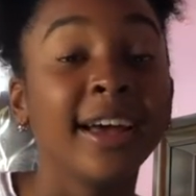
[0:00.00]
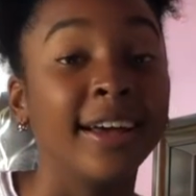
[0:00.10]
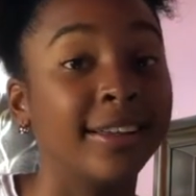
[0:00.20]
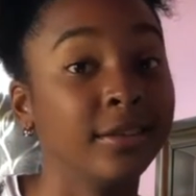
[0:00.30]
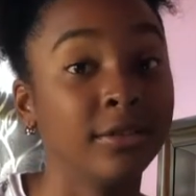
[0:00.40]

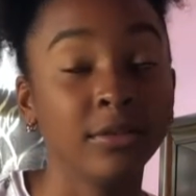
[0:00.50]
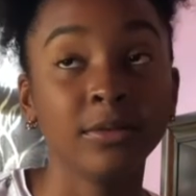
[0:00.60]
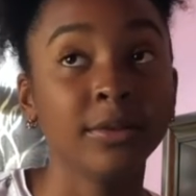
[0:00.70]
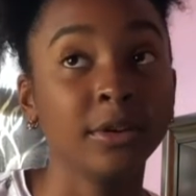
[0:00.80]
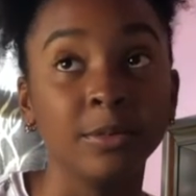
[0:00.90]
and you
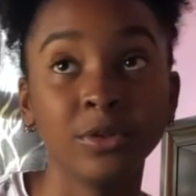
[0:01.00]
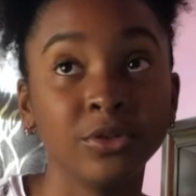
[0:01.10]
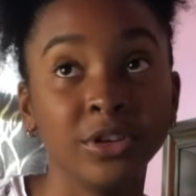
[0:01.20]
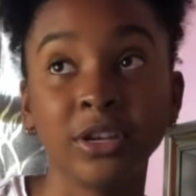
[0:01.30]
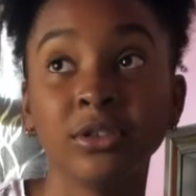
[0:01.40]
know when your
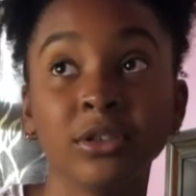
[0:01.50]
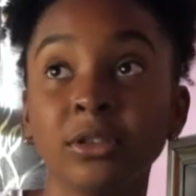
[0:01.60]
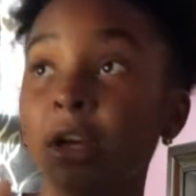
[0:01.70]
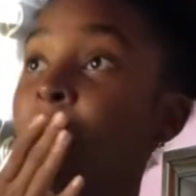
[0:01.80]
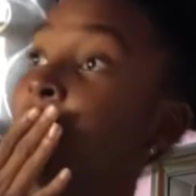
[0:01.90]
mouth dry, it
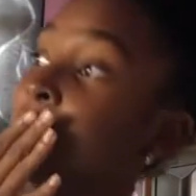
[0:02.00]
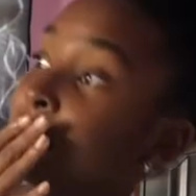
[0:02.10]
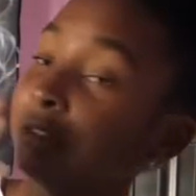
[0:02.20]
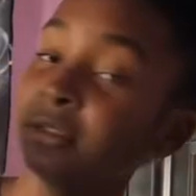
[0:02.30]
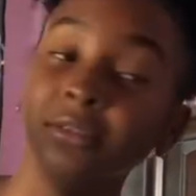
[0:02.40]
just hurt.
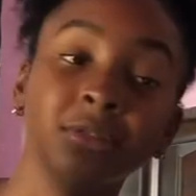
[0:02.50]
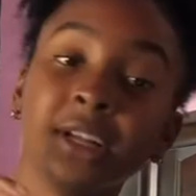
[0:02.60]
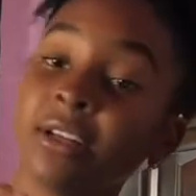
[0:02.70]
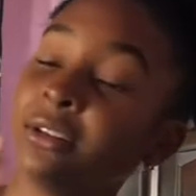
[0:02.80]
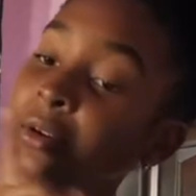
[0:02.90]

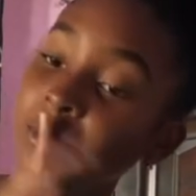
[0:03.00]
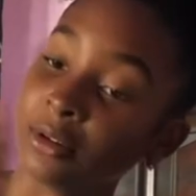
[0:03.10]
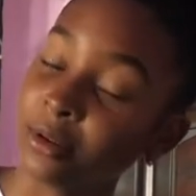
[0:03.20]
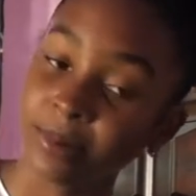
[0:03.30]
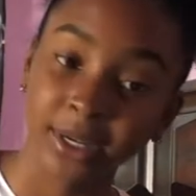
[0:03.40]
Like, no
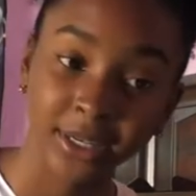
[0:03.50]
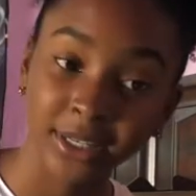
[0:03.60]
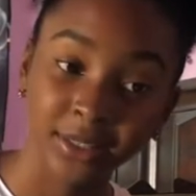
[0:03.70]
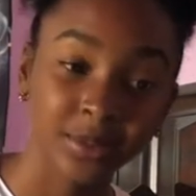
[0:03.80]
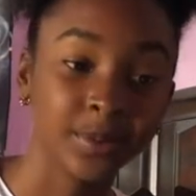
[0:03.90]

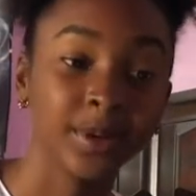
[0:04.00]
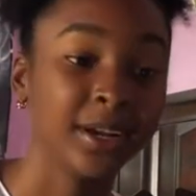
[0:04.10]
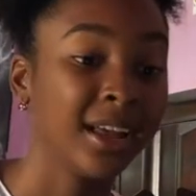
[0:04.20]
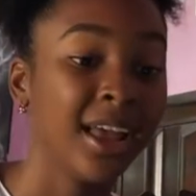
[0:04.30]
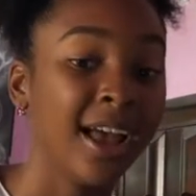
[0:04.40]
honey, so
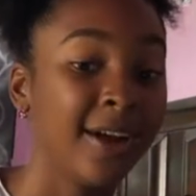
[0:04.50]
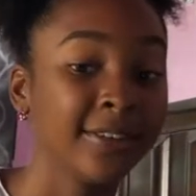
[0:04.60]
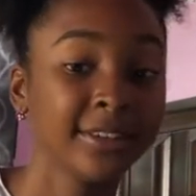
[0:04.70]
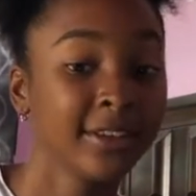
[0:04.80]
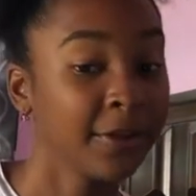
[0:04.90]
I
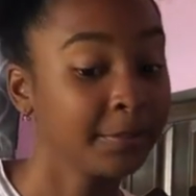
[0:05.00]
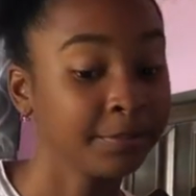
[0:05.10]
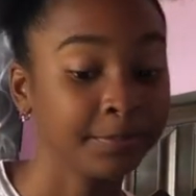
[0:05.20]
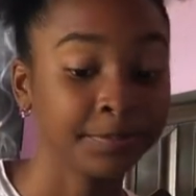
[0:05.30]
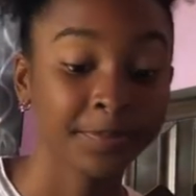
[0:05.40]
was just like,
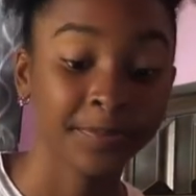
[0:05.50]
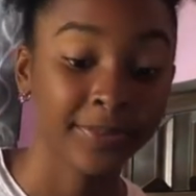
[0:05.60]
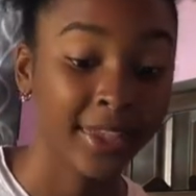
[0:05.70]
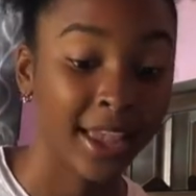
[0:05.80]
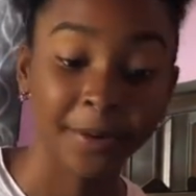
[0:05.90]

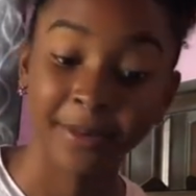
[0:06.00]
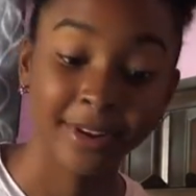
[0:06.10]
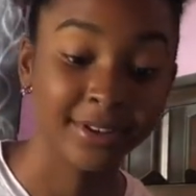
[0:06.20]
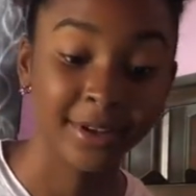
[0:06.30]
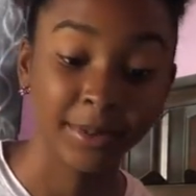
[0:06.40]
I hope that
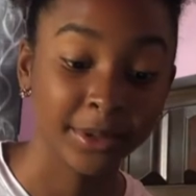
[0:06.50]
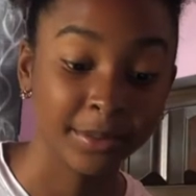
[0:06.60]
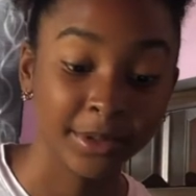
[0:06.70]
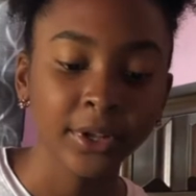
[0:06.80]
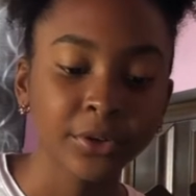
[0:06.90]
doesn't happen to
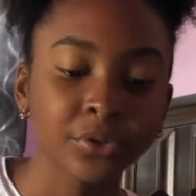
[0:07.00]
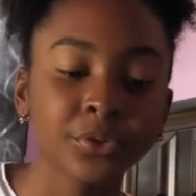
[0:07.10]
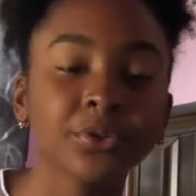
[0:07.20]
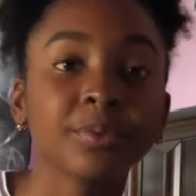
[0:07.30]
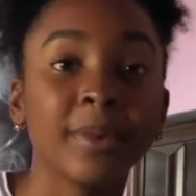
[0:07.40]
me.
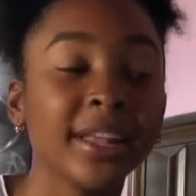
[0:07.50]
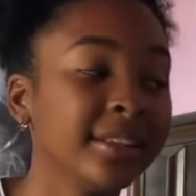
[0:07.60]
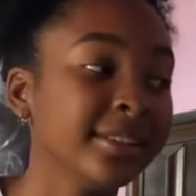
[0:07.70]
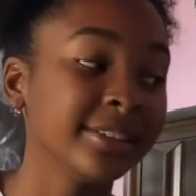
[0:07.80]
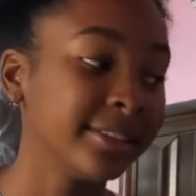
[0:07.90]
So my
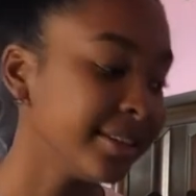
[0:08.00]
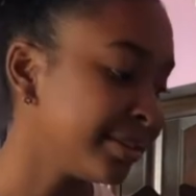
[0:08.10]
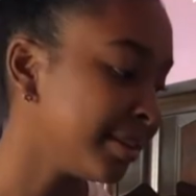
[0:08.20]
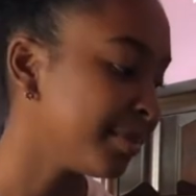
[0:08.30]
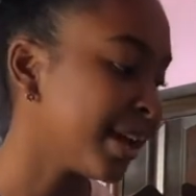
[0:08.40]
dentist didn't
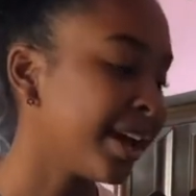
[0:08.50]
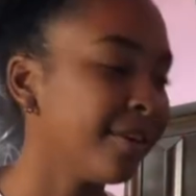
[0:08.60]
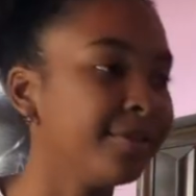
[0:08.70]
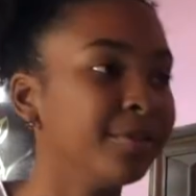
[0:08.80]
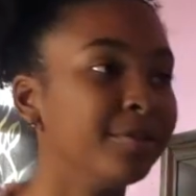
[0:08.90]
tell me I
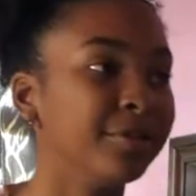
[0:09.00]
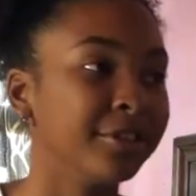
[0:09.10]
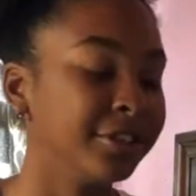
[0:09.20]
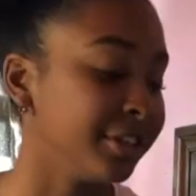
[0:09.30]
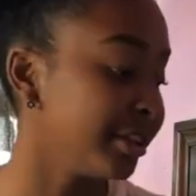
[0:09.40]
have to
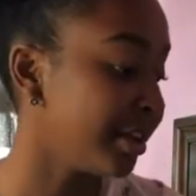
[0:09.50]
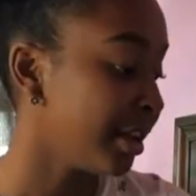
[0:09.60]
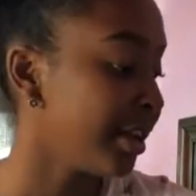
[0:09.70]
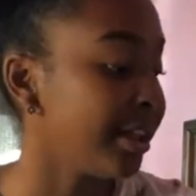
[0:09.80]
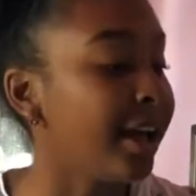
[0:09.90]
brush it.
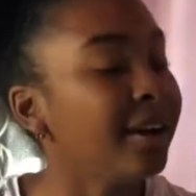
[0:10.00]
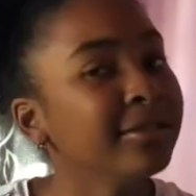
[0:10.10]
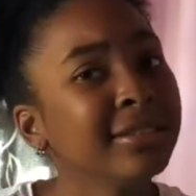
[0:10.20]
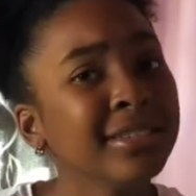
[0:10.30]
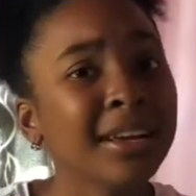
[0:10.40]
Like, I
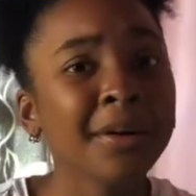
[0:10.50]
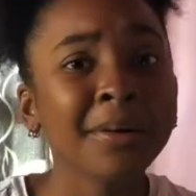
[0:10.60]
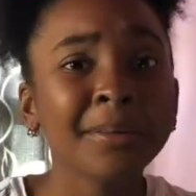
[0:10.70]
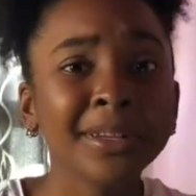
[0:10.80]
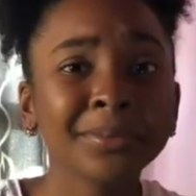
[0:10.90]
was just like,
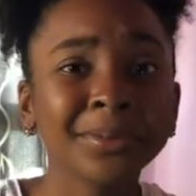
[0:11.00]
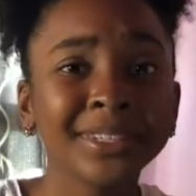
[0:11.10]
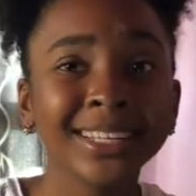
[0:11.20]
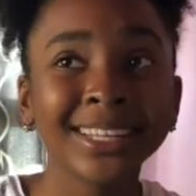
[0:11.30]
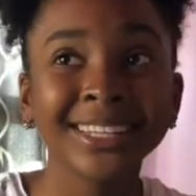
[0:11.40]
how am I supposed
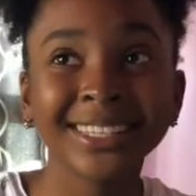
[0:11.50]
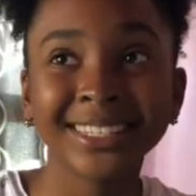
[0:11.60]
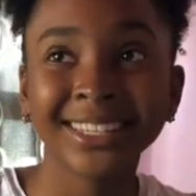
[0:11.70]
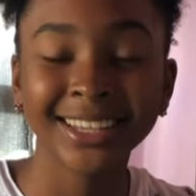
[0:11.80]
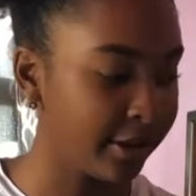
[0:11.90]
to clean this
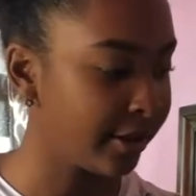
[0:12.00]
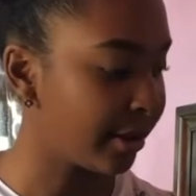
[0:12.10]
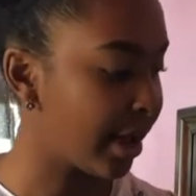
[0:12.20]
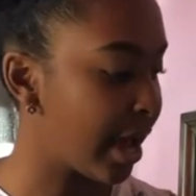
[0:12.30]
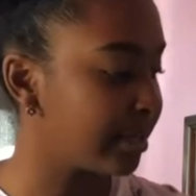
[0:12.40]
thing? Then
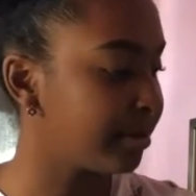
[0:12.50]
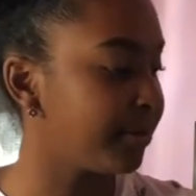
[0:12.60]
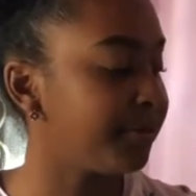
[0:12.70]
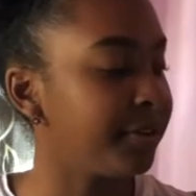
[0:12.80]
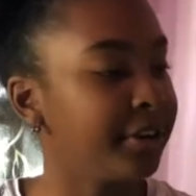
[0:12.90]
I asked my
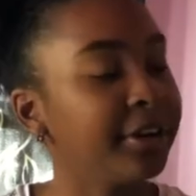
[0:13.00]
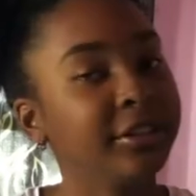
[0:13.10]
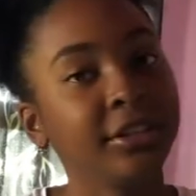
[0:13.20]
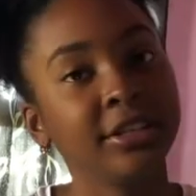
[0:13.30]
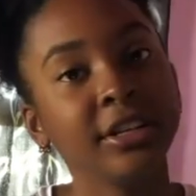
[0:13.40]
friend and
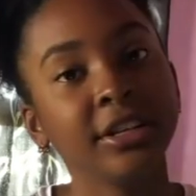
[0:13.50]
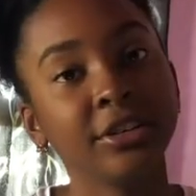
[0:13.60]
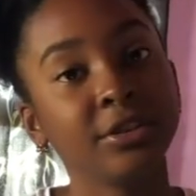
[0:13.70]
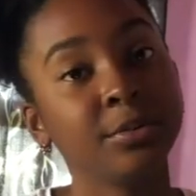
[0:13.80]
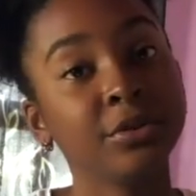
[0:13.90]
she said that
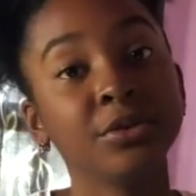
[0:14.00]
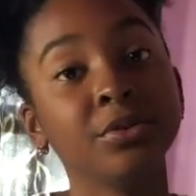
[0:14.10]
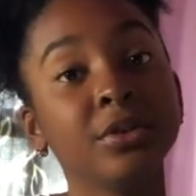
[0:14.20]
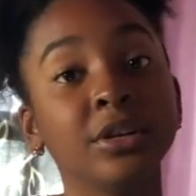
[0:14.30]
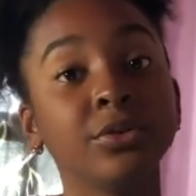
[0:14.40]
you're supposed to
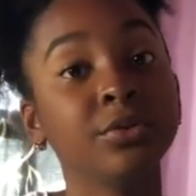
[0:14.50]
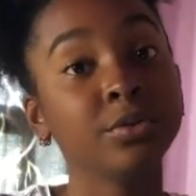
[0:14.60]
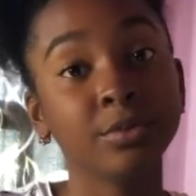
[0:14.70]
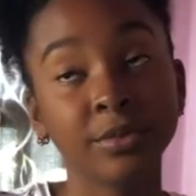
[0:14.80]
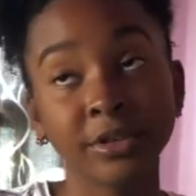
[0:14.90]
use a
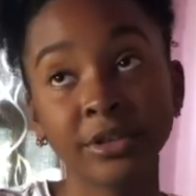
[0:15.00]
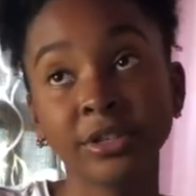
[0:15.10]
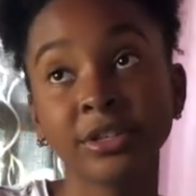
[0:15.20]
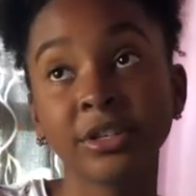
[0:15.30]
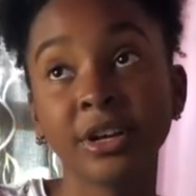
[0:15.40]

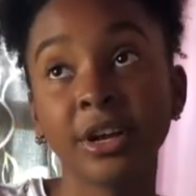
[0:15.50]
toothbrush